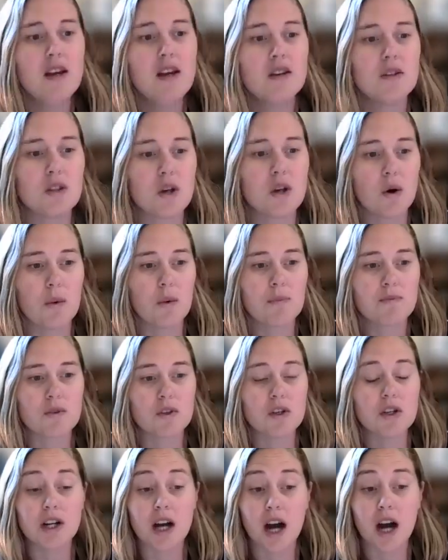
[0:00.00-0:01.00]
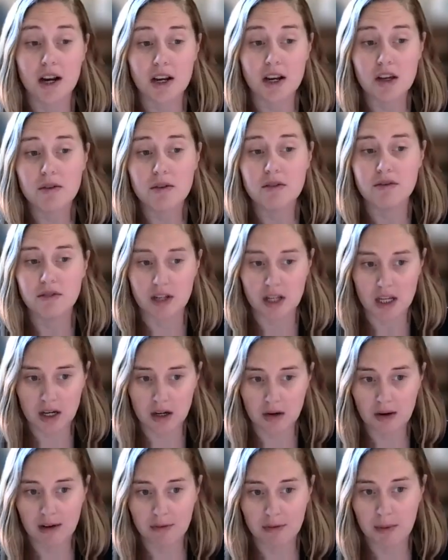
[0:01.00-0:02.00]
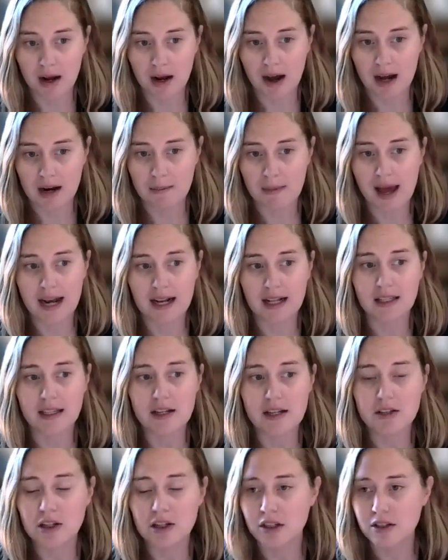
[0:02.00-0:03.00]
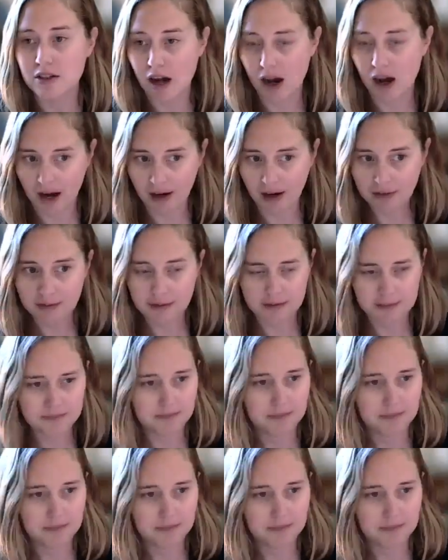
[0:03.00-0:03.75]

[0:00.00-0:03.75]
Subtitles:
So your audio and video have been automatically turned off.